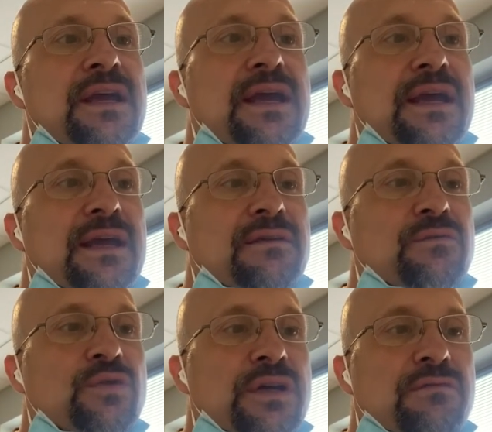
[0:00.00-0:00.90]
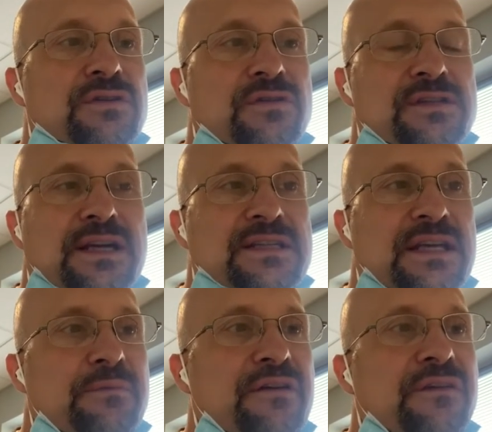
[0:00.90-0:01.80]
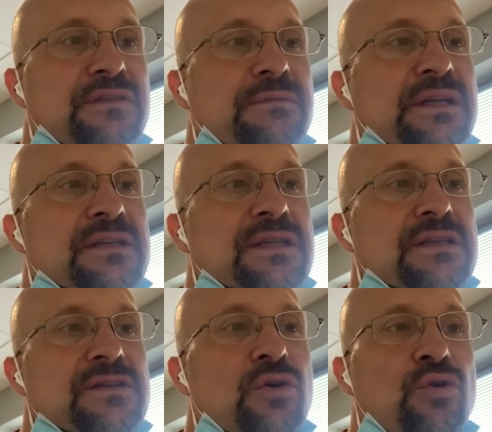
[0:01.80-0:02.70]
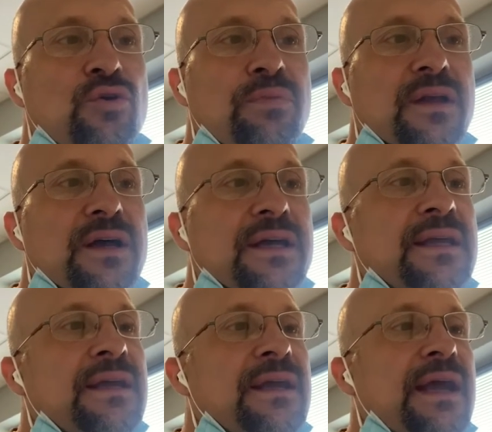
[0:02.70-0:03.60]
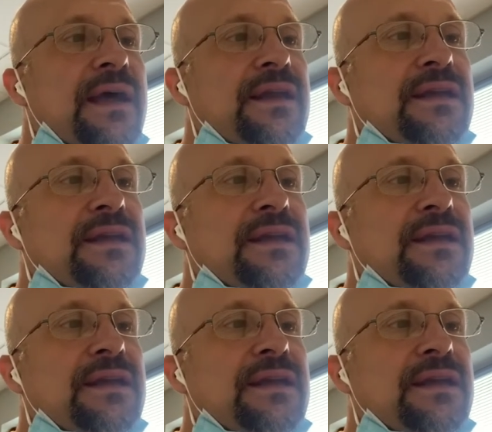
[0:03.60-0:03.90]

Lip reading: And we'll get results, like I said, in about 15 minutes. It is a whole blood, and it